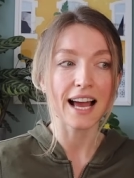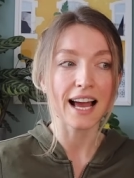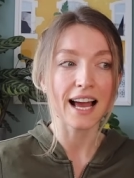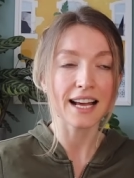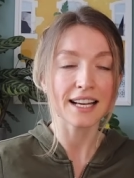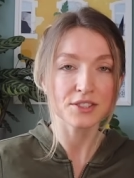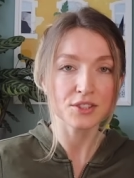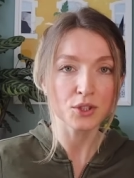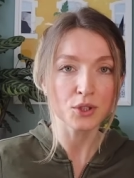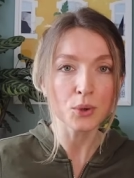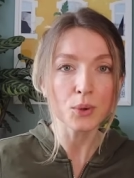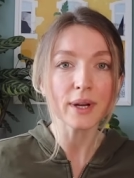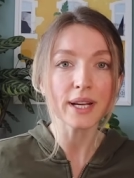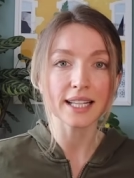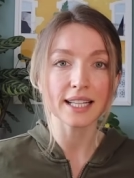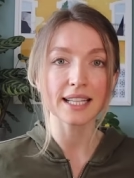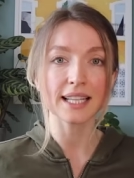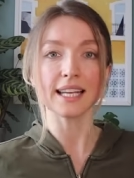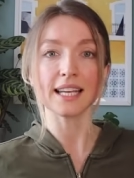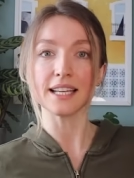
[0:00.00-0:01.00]
as
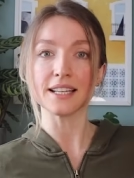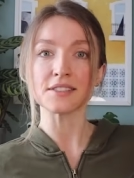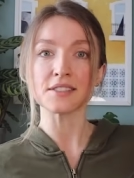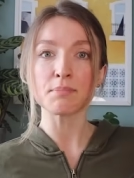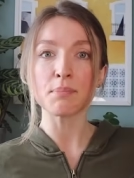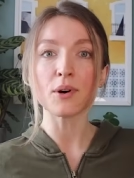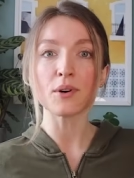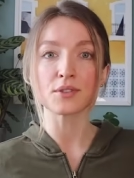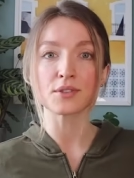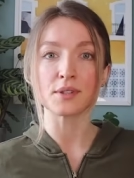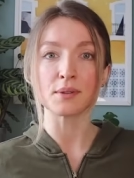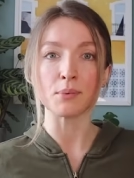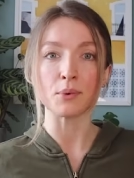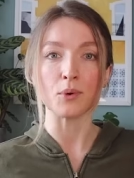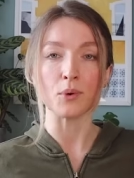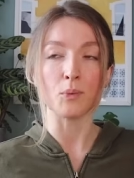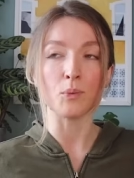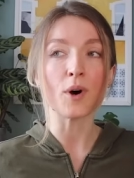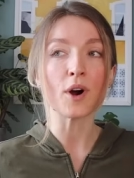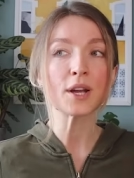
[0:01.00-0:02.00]
quickly as
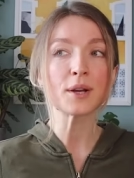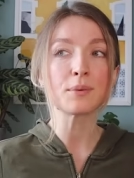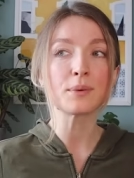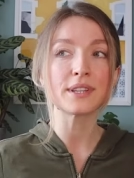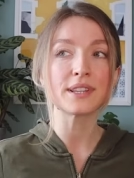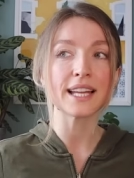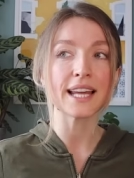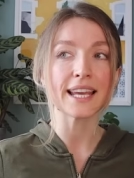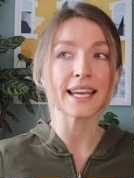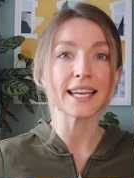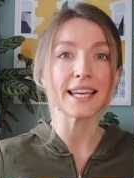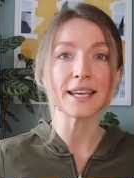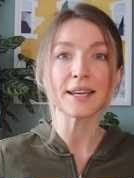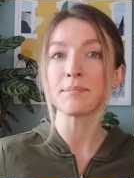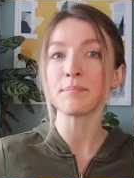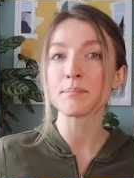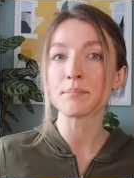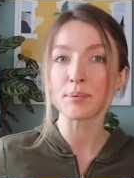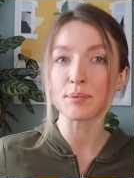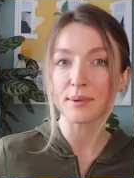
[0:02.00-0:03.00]
possible. Why would they
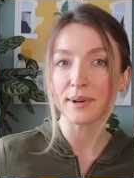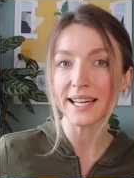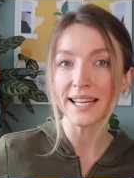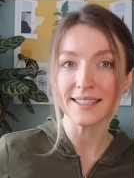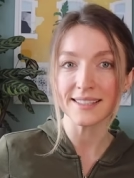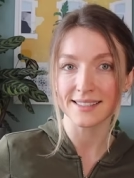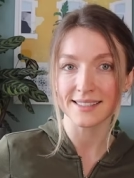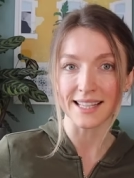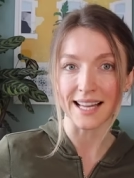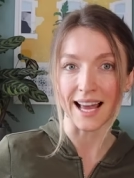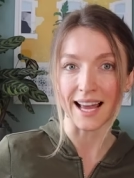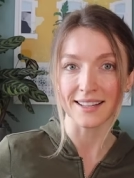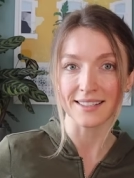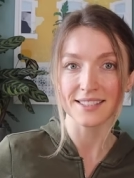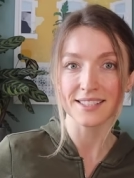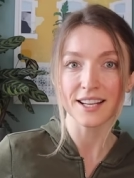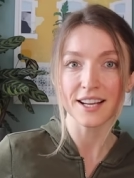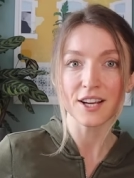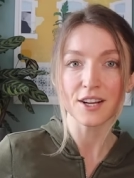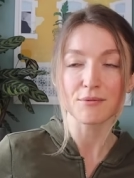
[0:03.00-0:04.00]
embrace
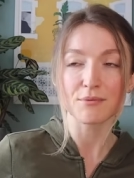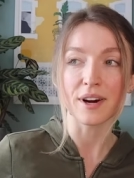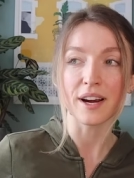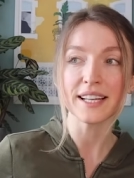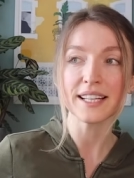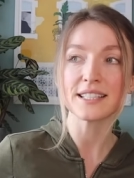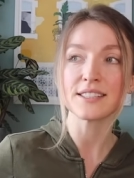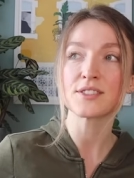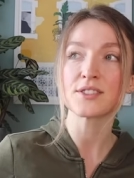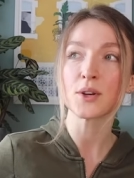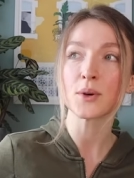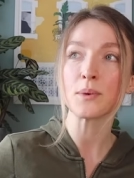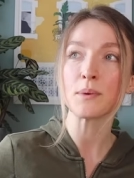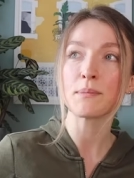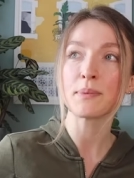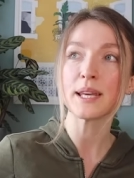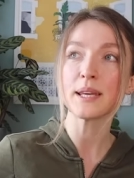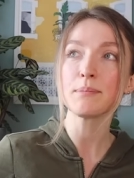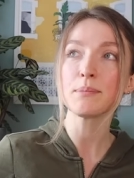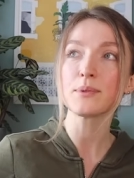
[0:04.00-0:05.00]
that, right? And so
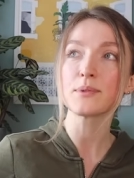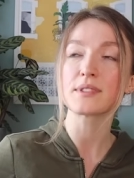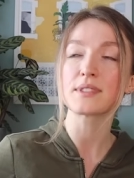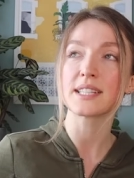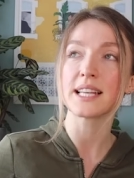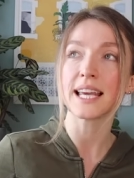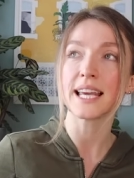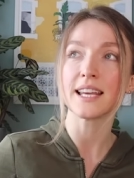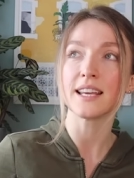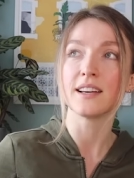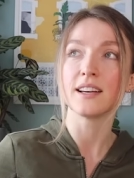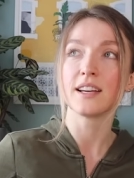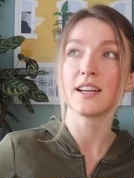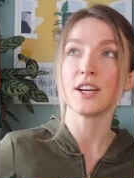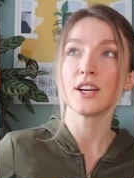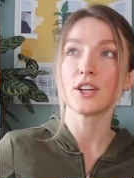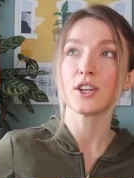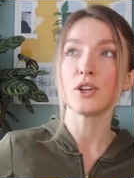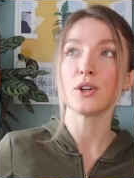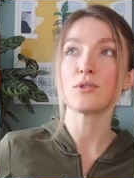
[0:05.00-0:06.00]
when people say
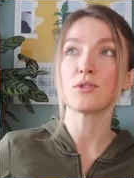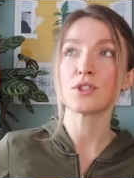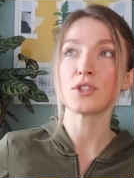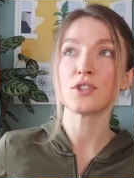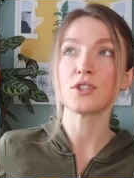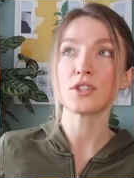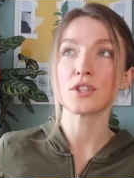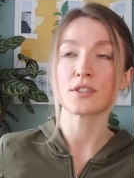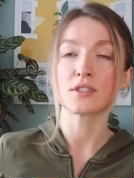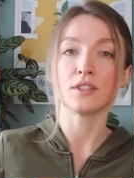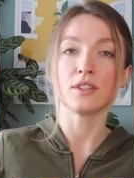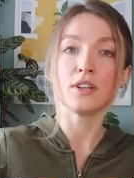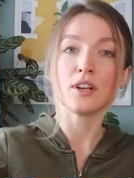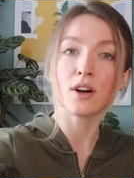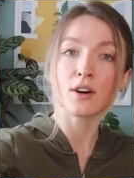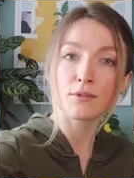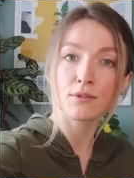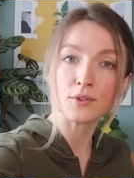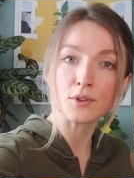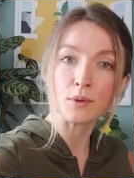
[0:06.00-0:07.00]
you should just
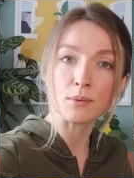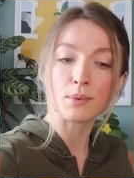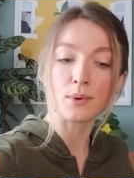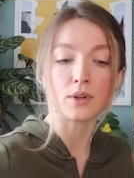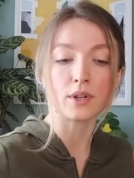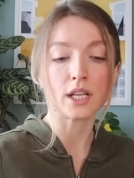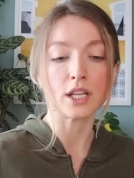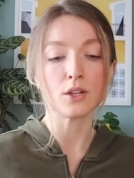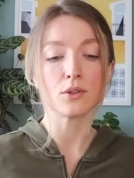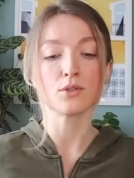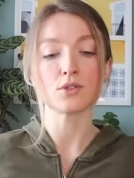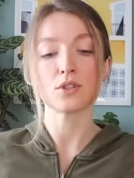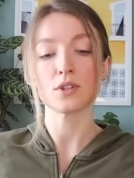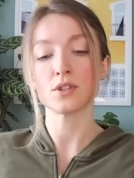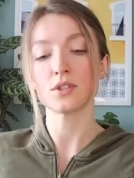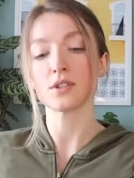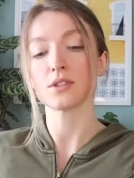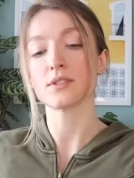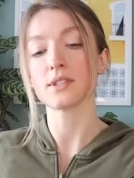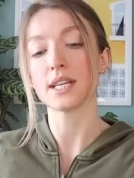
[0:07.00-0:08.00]
love your body, you
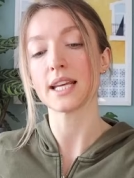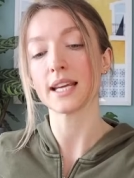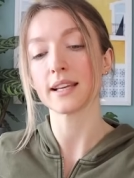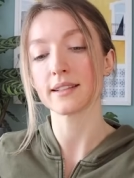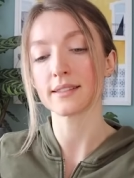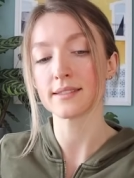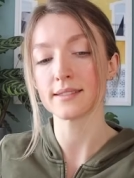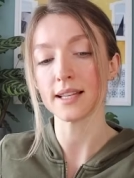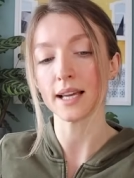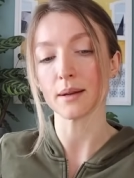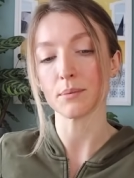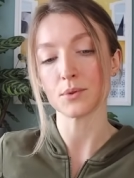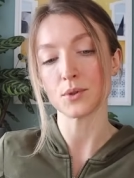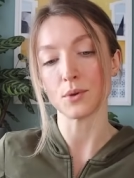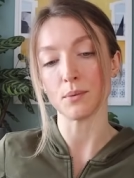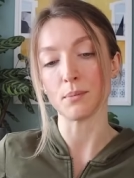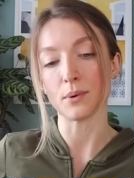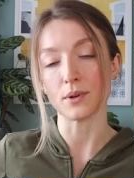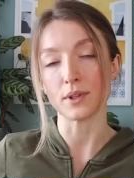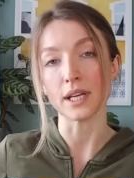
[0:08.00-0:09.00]
should just accept
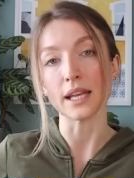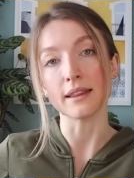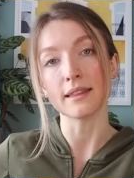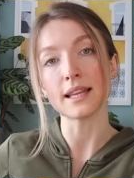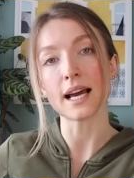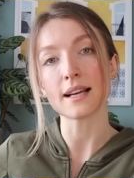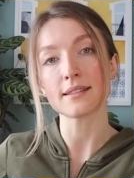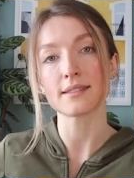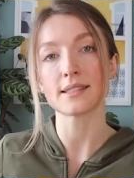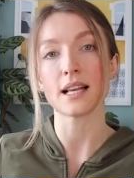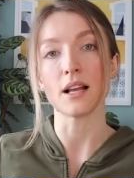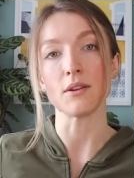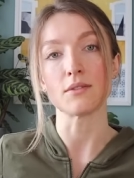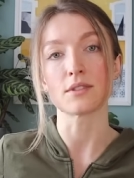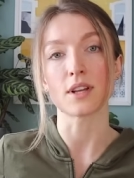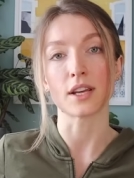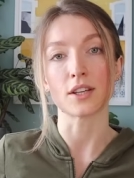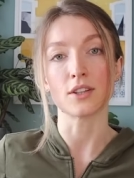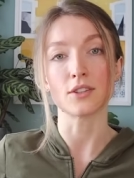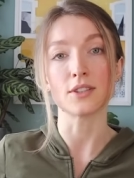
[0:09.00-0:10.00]
your body, that
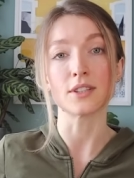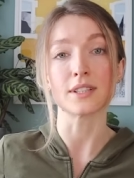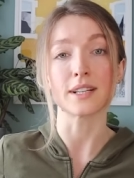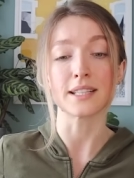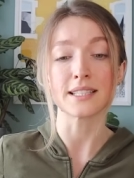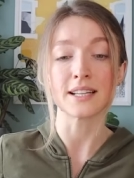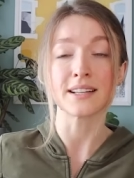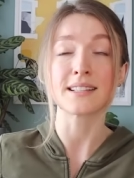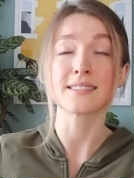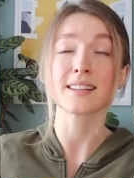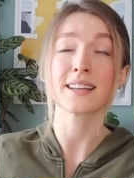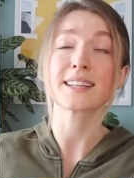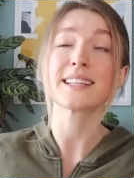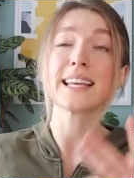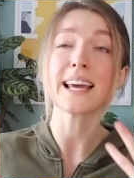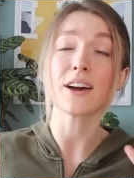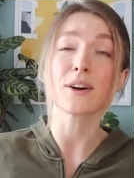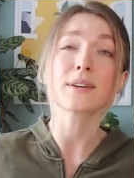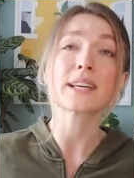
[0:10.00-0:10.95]
sounds like a good idea. And it's like, yeah,